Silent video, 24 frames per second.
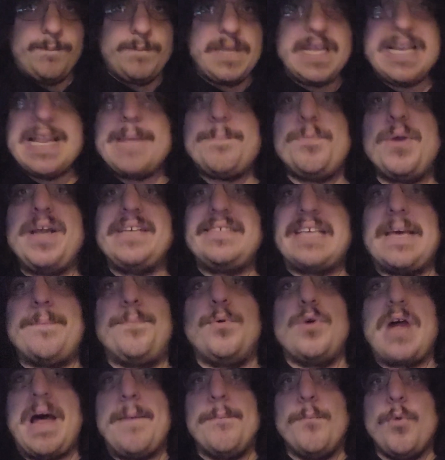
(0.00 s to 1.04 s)
like for
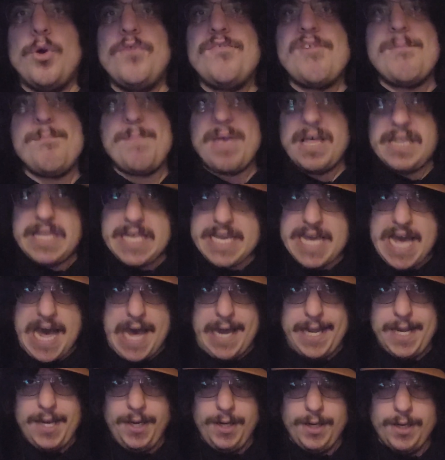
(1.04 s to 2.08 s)
example, I'm more of a melee
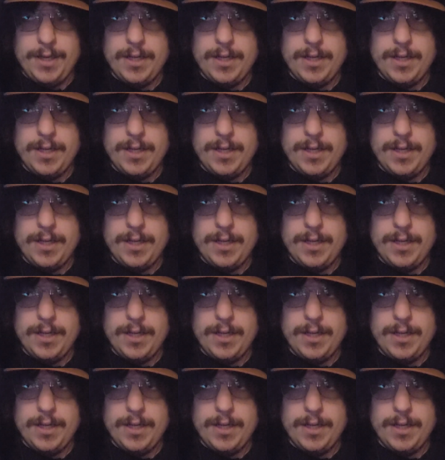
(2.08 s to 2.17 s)
guy,